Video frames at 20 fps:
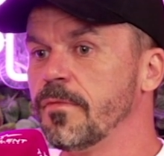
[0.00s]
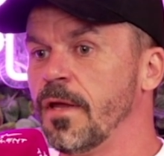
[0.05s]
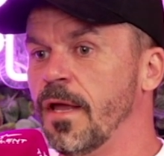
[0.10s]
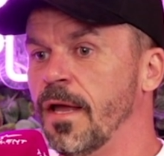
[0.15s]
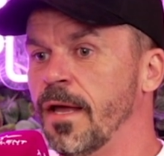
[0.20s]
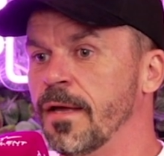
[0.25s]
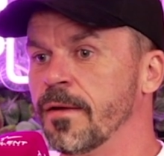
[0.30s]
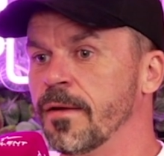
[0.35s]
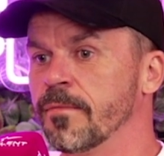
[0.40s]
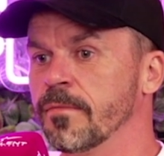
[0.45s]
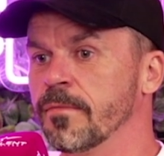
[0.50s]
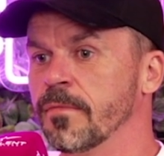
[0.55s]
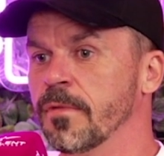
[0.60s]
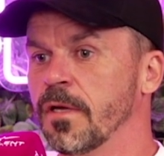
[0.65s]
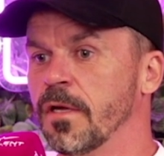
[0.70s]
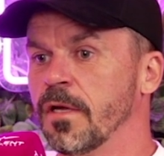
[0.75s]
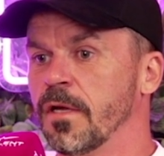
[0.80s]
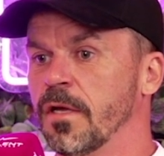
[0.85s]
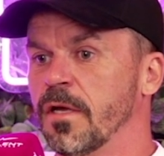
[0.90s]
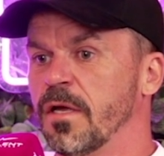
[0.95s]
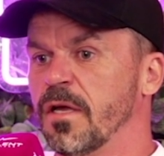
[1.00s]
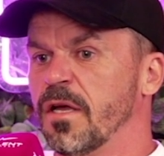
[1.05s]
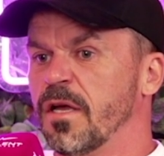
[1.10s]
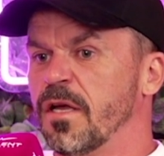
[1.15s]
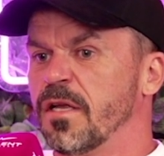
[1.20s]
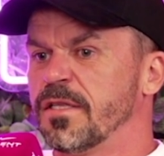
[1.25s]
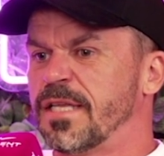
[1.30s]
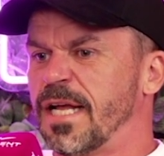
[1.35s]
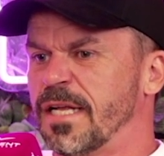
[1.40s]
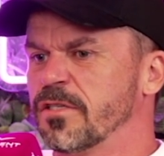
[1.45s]

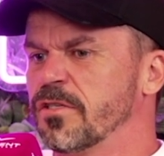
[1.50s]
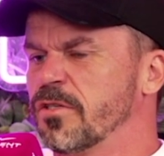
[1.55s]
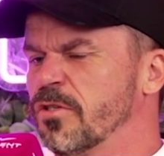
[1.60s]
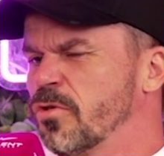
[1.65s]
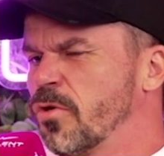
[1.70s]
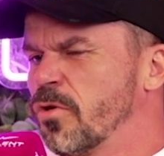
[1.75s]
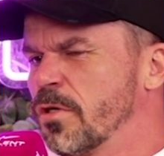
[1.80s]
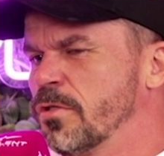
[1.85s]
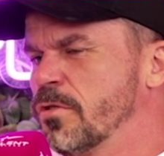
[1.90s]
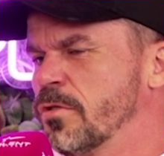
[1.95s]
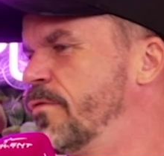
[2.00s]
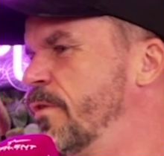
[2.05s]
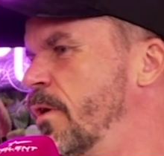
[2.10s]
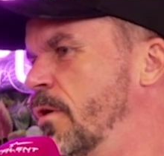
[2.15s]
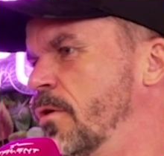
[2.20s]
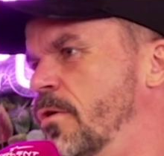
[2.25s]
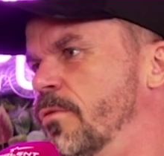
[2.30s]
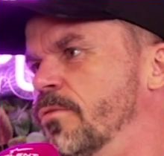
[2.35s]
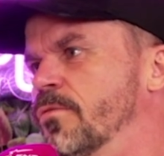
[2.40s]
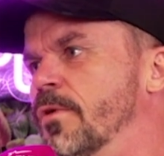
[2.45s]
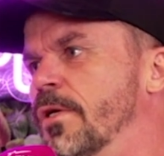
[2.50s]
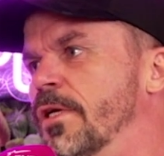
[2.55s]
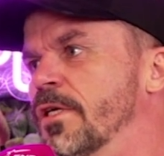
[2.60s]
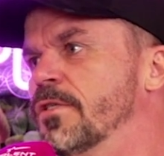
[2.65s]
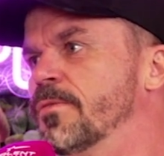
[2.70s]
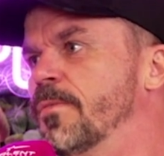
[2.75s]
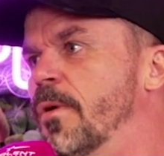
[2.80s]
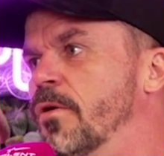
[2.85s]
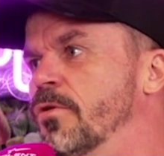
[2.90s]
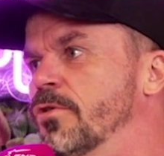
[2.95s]
That's the sort of stuff that comes with
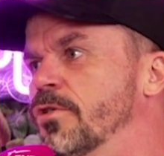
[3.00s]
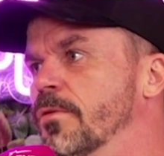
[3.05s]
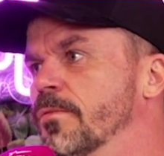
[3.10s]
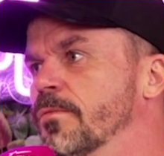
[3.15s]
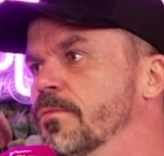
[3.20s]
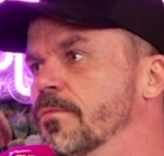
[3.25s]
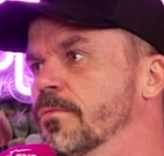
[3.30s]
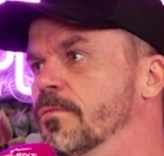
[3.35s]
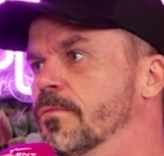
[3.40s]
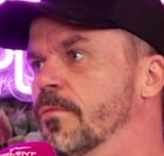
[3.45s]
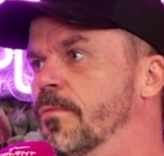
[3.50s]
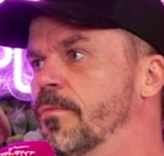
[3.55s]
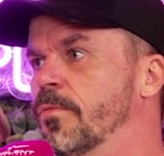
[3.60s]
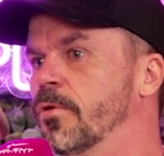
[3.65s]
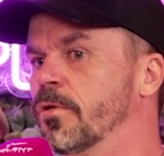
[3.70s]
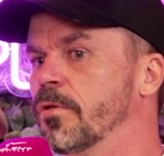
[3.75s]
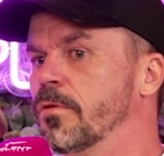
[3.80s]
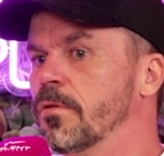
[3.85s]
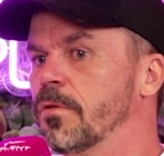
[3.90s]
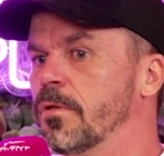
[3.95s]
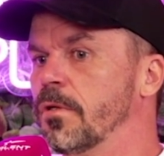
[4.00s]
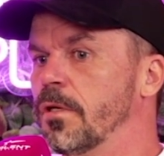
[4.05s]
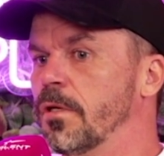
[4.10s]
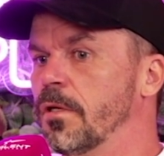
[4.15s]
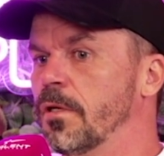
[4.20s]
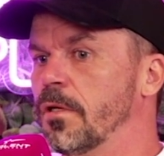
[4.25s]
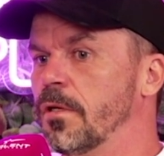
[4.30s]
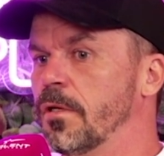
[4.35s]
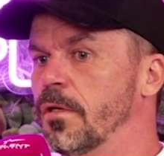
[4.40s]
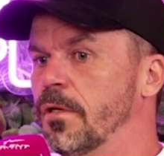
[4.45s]
exposure. But
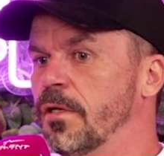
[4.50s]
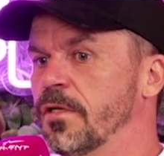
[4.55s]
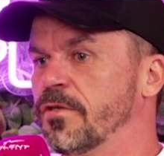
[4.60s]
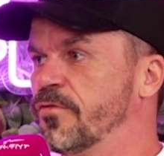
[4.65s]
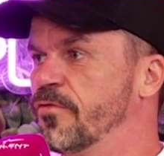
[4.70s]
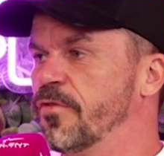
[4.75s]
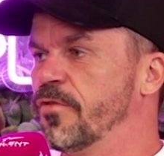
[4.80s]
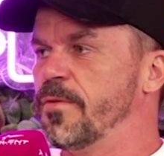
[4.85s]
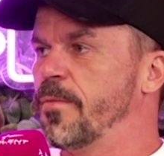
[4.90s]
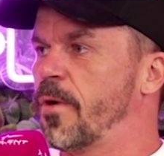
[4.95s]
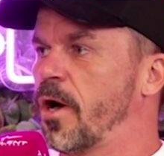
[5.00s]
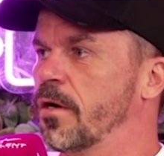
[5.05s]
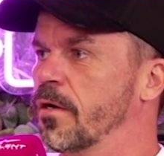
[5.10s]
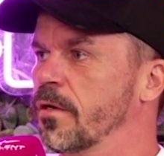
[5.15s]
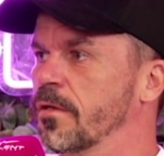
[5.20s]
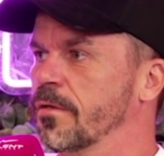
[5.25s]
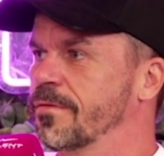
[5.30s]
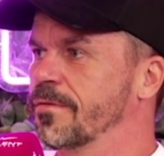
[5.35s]
it's free marketing.